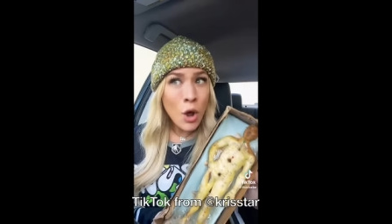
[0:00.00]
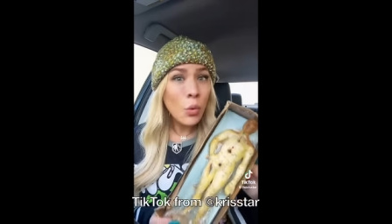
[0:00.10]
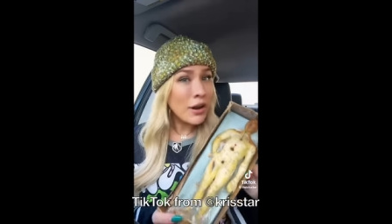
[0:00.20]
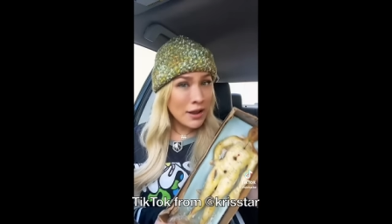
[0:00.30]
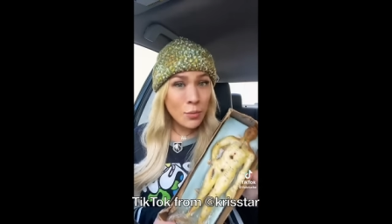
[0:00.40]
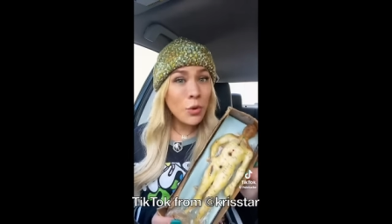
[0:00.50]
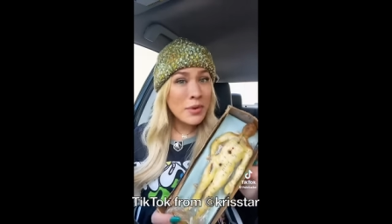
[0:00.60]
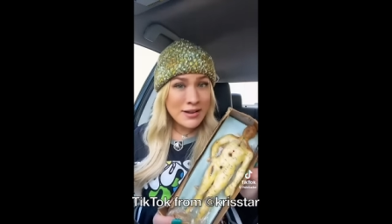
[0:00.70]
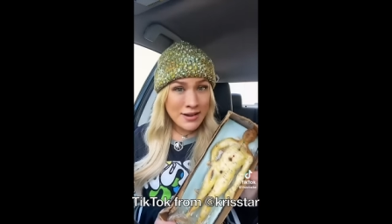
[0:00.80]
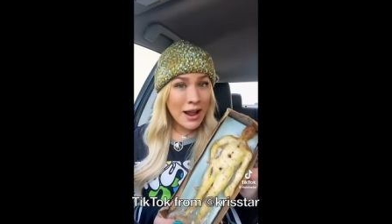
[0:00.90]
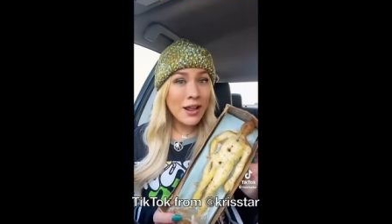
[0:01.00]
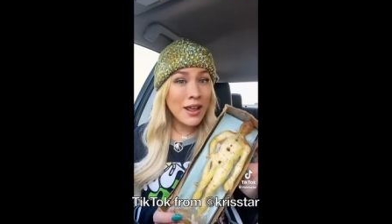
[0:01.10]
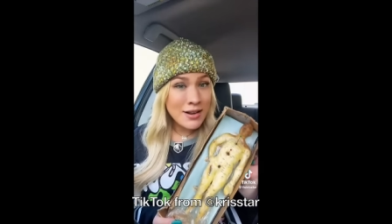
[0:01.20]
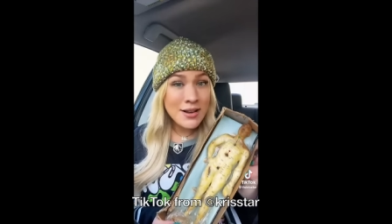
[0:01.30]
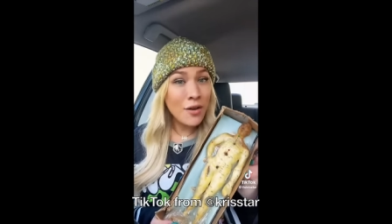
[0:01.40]
where he will be staying
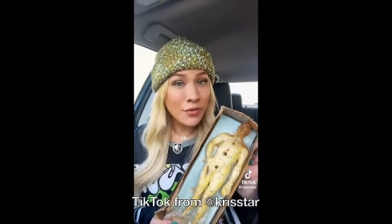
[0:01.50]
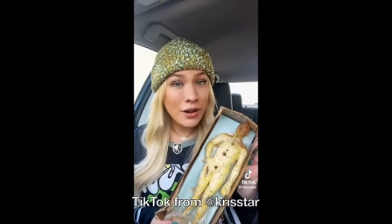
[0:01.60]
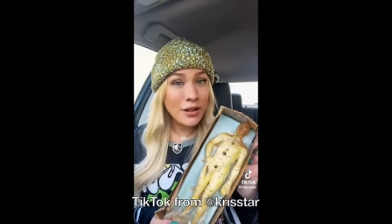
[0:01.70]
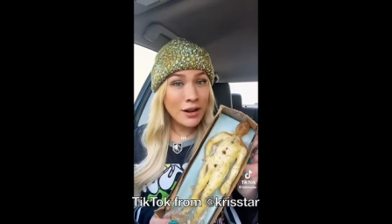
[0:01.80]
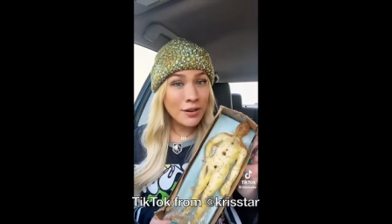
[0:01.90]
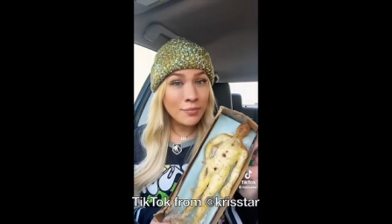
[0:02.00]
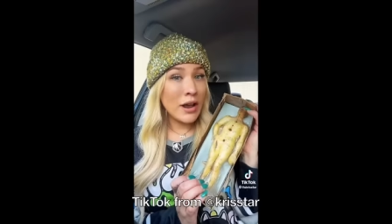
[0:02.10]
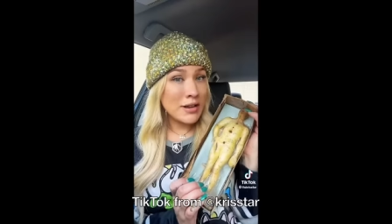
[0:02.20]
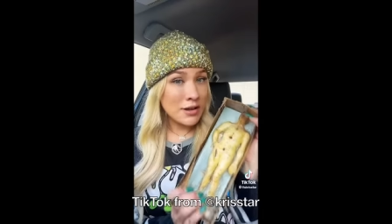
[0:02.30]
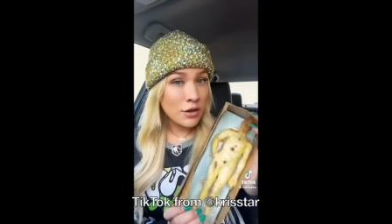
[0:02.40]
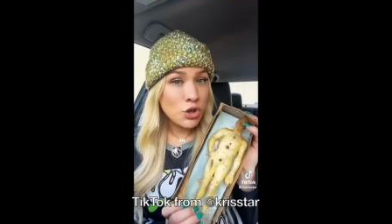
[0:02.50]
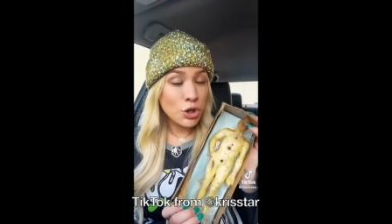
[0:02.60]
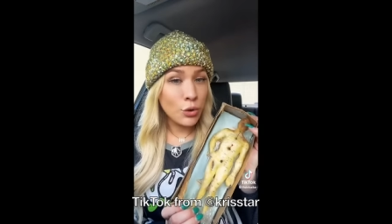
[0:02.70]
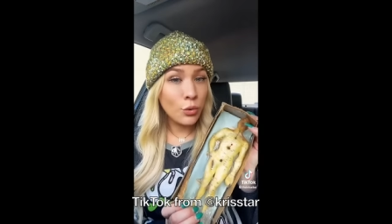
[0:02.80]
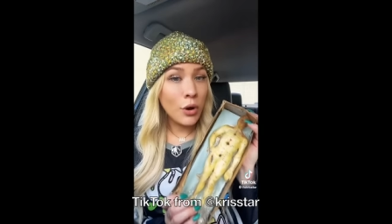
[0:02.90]
indefinitely. I did
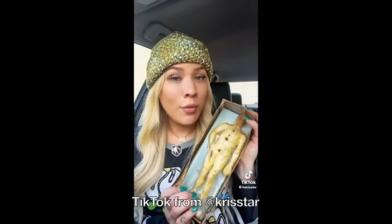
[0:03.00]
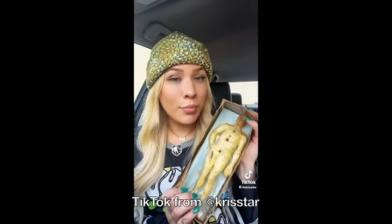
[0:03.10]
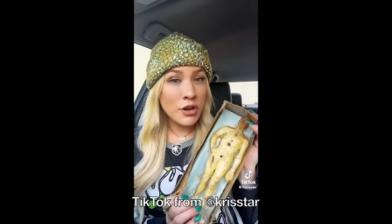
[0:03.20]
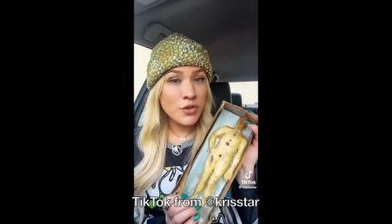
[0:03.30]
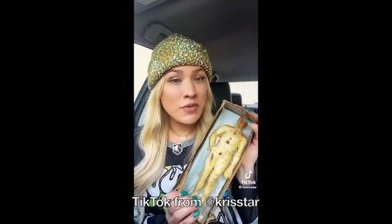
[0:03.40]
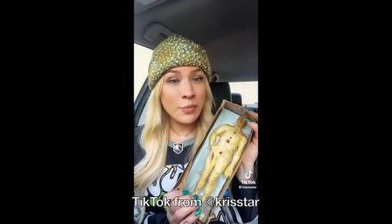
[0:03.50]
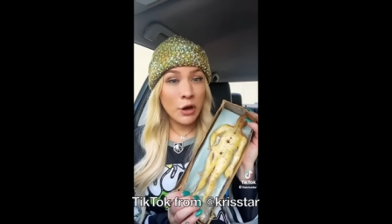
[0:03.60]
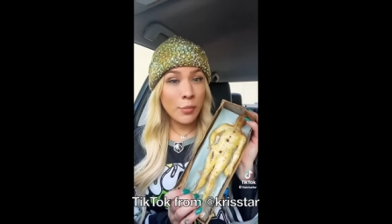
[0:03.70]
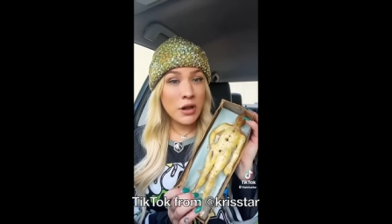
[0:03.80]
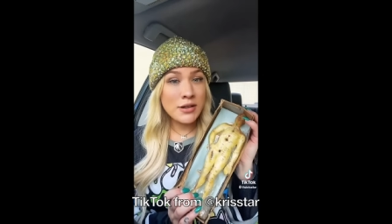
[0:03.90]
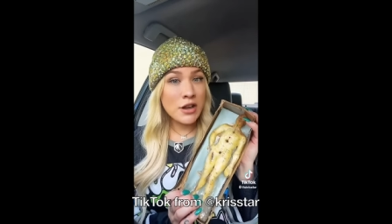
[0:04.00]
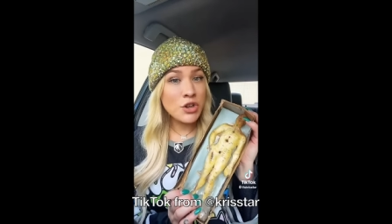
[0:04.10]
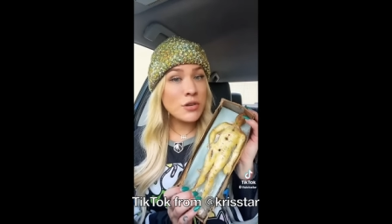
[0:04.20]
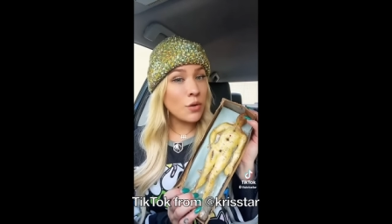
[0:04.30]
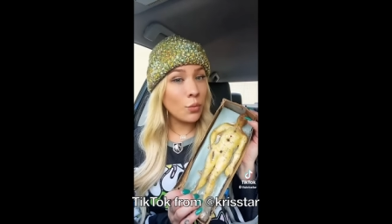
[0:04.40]
do a bunch of spirit box
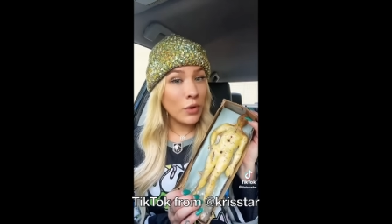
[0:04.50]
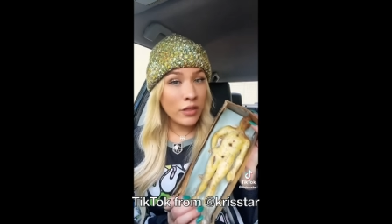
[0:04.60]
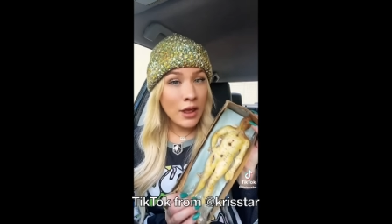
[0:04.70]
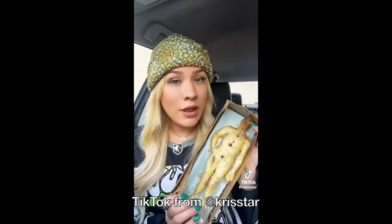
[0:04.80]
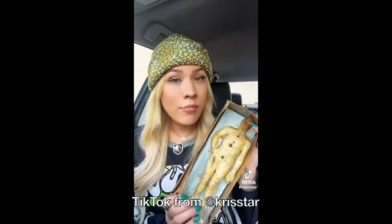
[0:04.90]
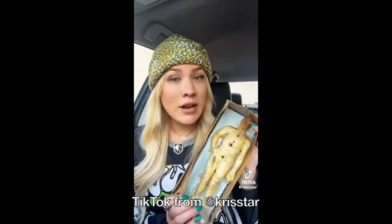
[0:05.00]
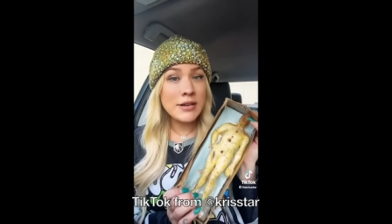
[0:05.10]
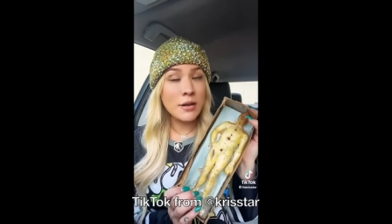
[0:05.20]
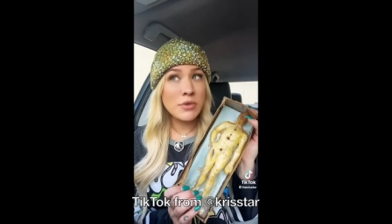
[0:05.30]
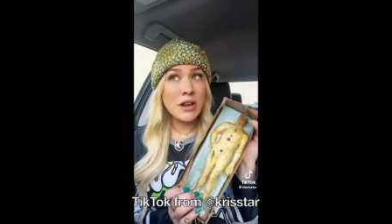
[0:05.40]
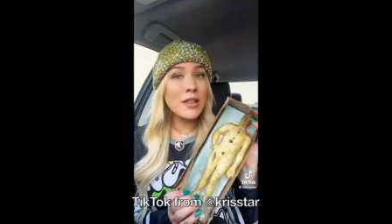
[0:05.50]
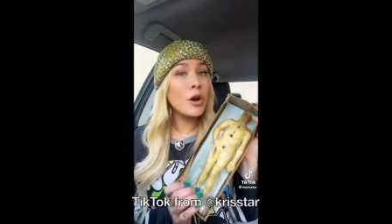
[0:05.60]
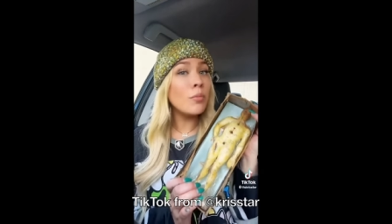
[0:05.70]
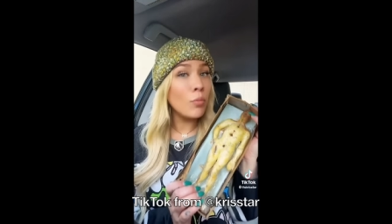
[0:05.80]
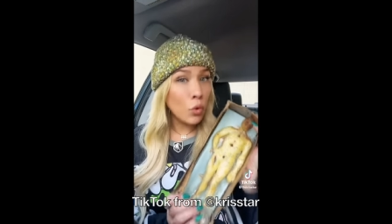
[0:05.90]
sessions with him, and it seems like there
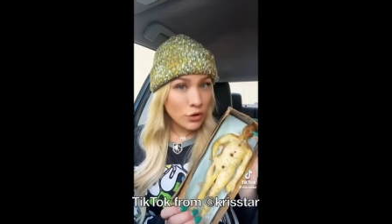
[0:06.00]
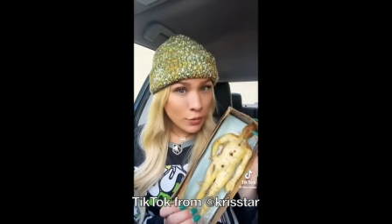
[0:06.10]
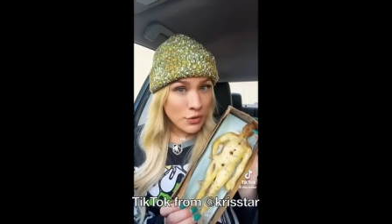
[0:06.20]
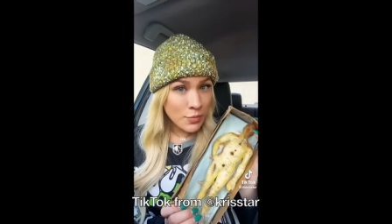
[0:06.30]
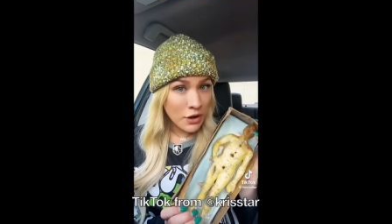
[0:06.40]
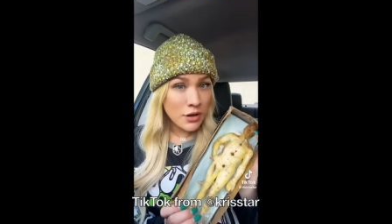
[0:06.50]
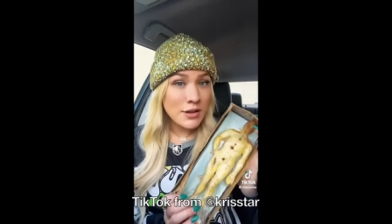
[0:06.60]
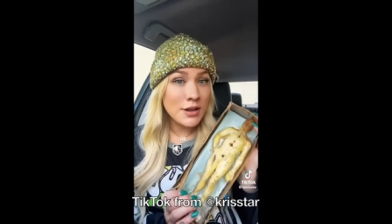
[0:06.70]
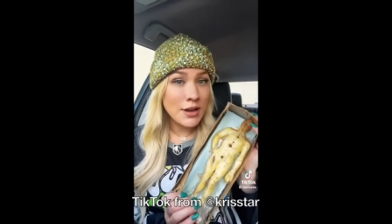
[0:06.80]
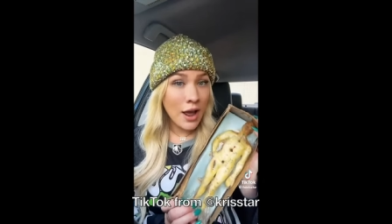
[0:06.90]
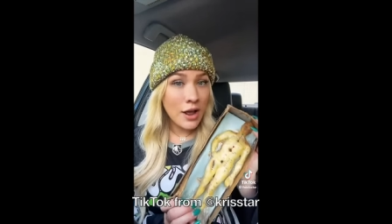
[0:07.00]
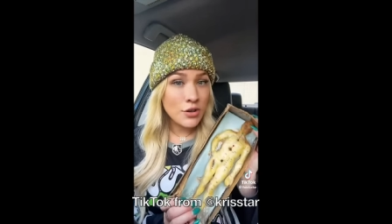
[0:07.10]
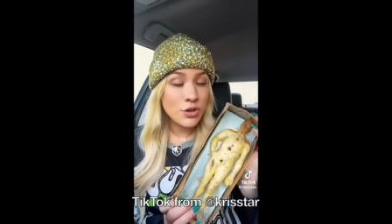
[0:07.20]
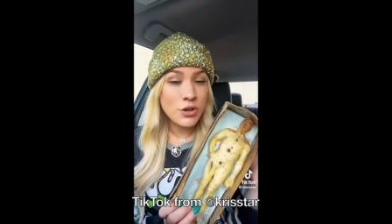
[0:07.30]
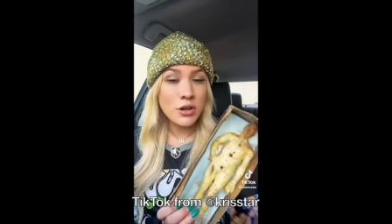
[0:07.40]
are multiple spirits attached.